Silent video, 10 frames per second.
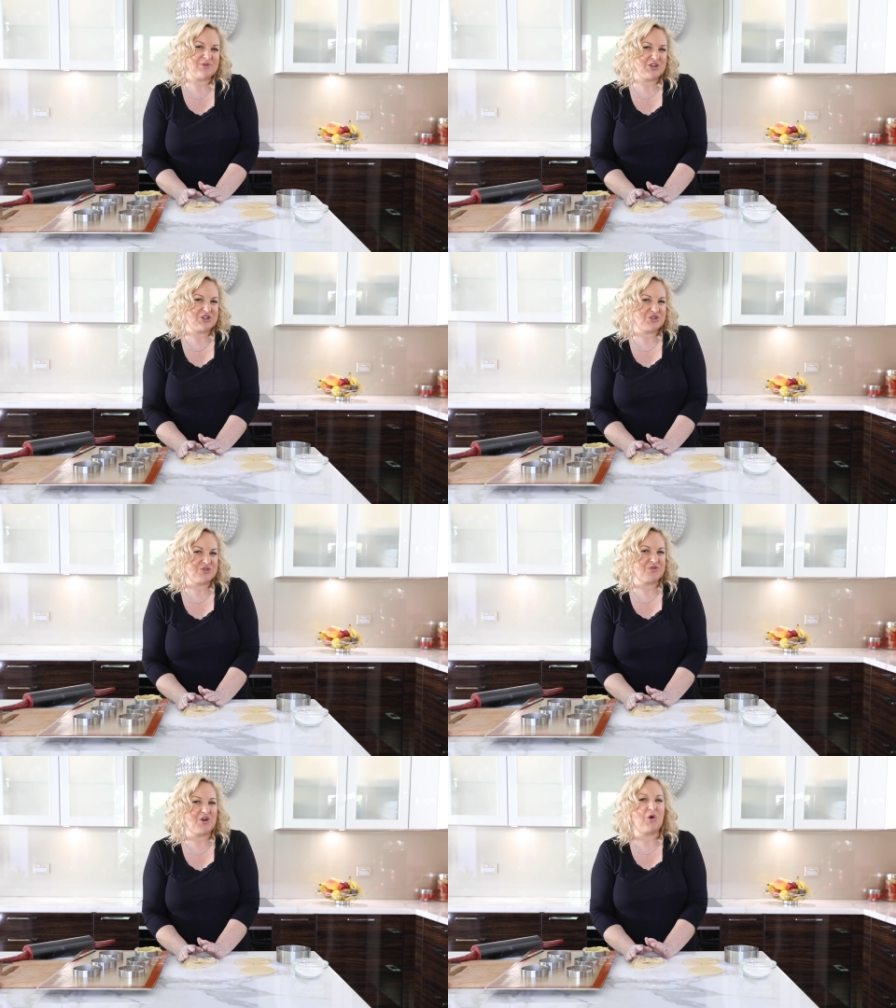why you
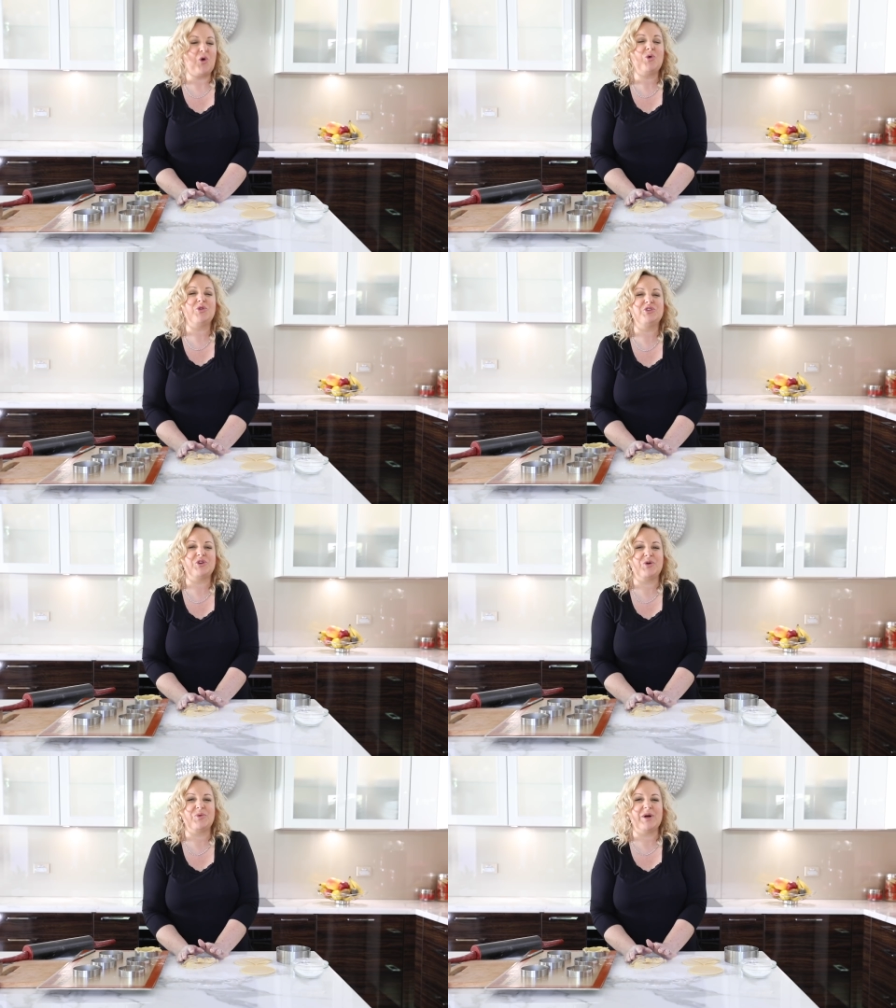shouldn't roll all the
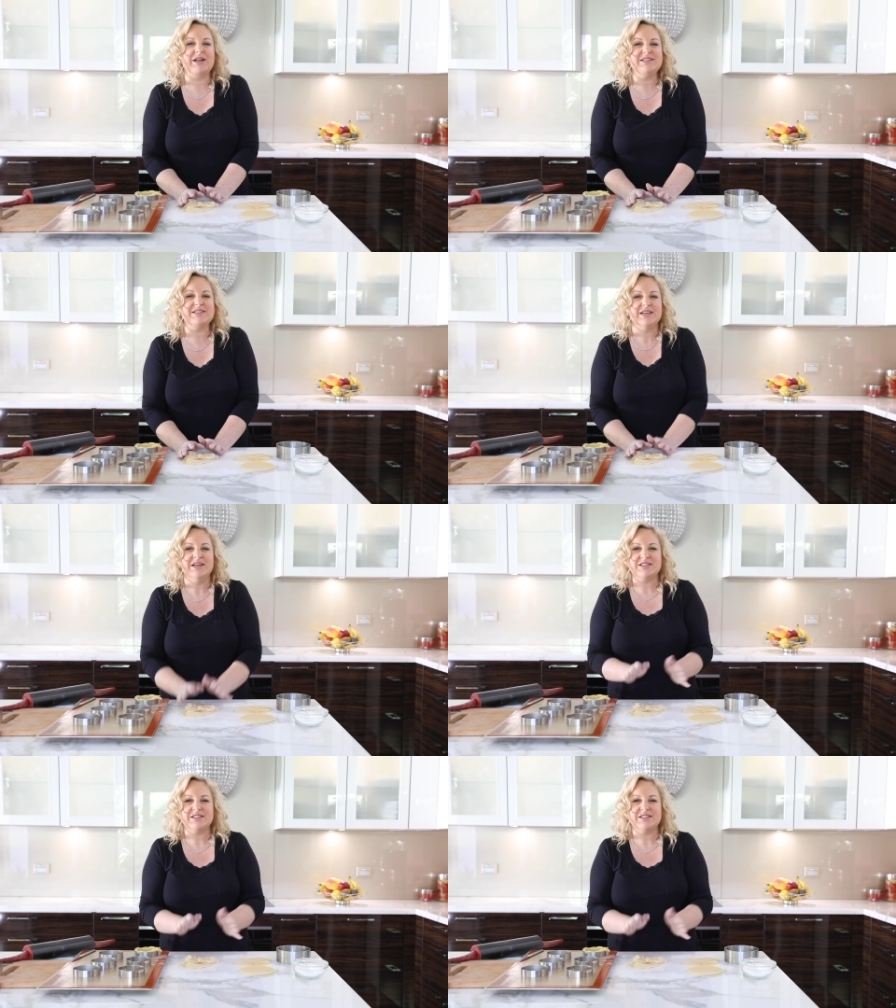dough at once,